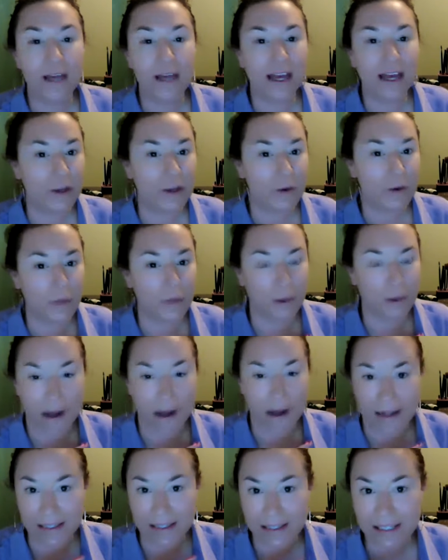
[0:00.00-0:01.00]
get you the
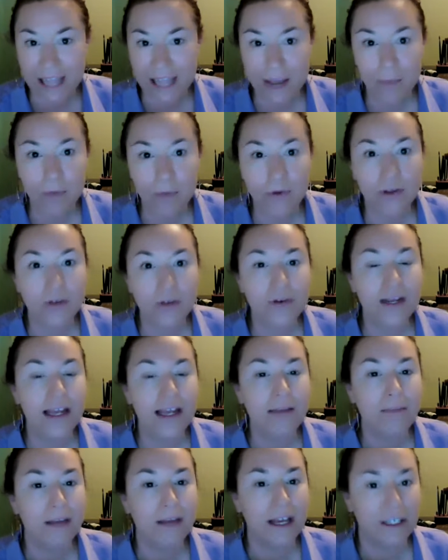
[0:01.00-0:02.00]
right sample you
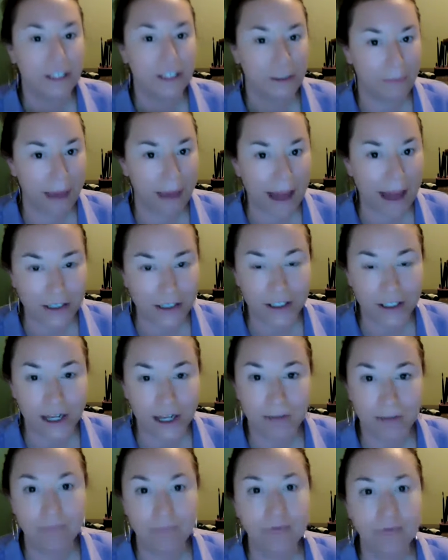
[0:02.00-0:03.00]
need, get you matched
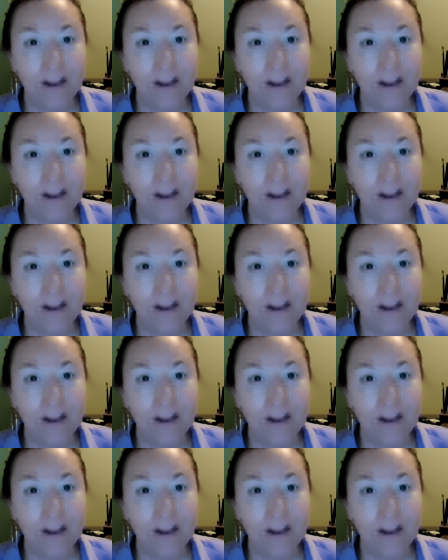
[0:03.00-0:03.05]
up,